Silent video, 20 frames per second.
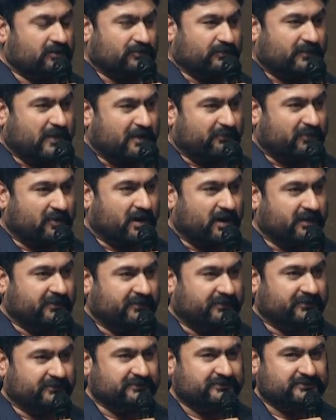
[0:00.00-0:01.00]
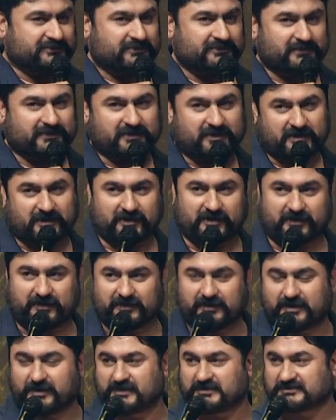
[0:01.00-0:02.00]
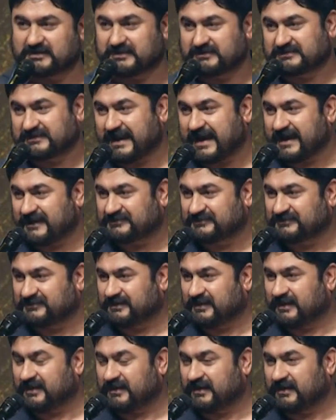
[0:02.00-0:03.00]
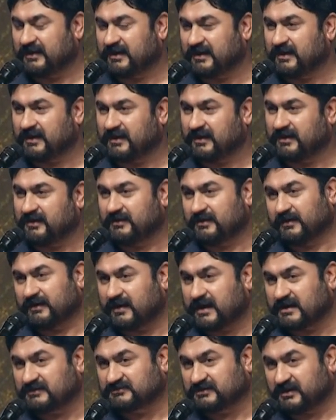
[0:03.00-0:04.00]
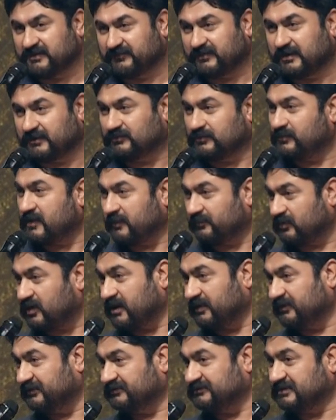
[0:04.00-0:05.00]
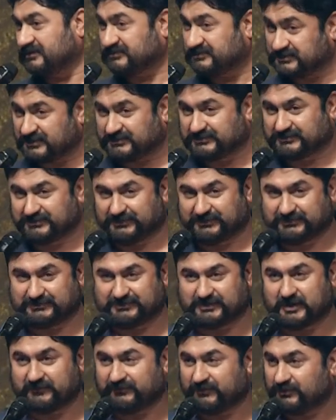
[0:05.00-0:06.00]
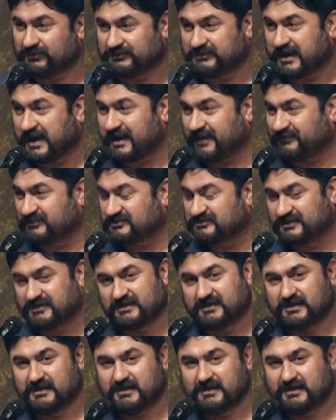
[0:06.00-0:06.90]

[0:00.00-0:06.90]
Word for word: to my brothers here since last day, uh, last evening to my brothers and sisters a few times.